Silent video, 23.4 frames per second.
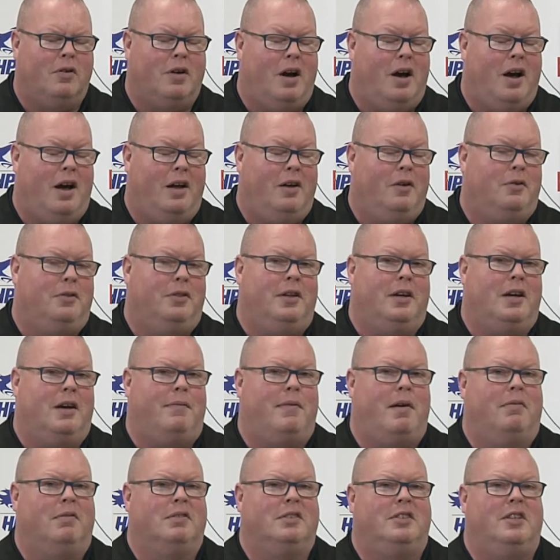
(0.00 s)
I don't think I've
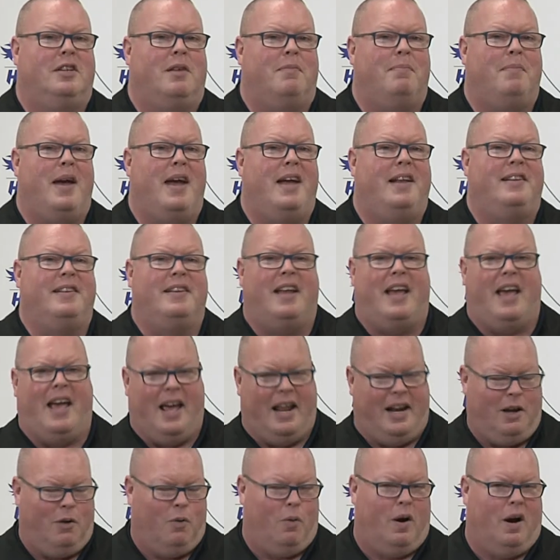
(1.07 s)
ever seen a maiden
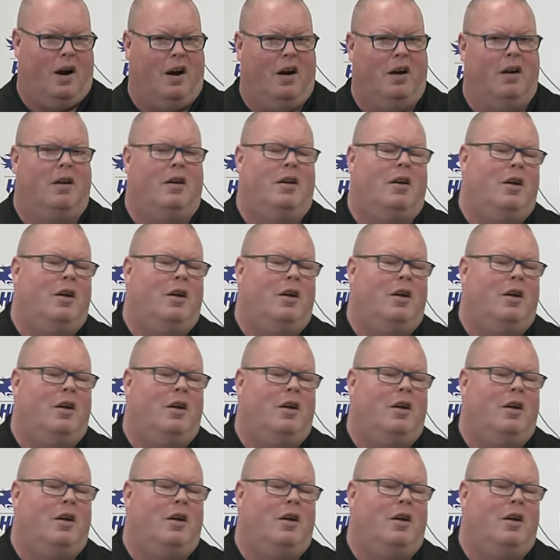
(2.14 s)
anywhere